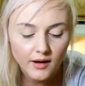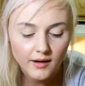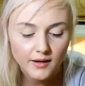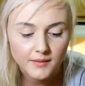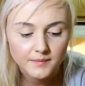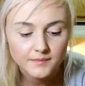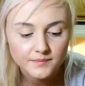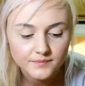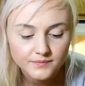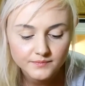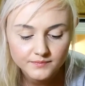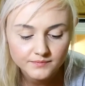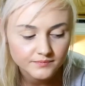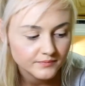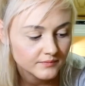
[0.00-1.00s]
Um,
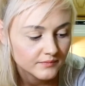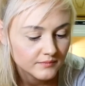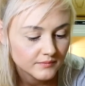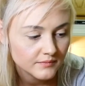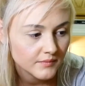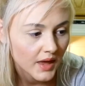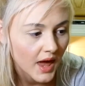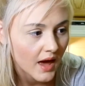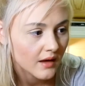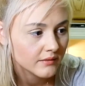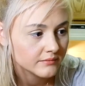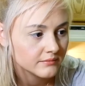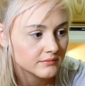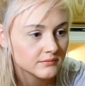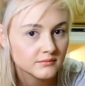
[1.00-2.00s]

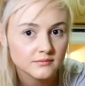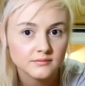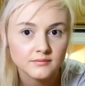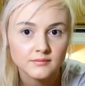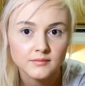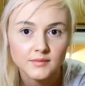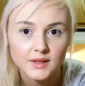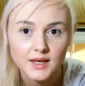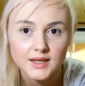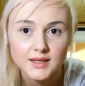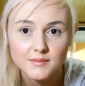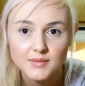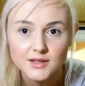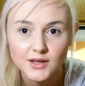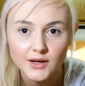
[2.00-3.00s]
yeah. Need
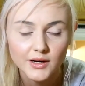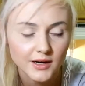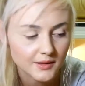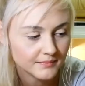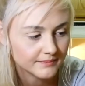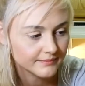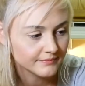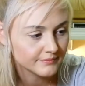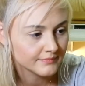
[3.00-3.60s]
some syrup.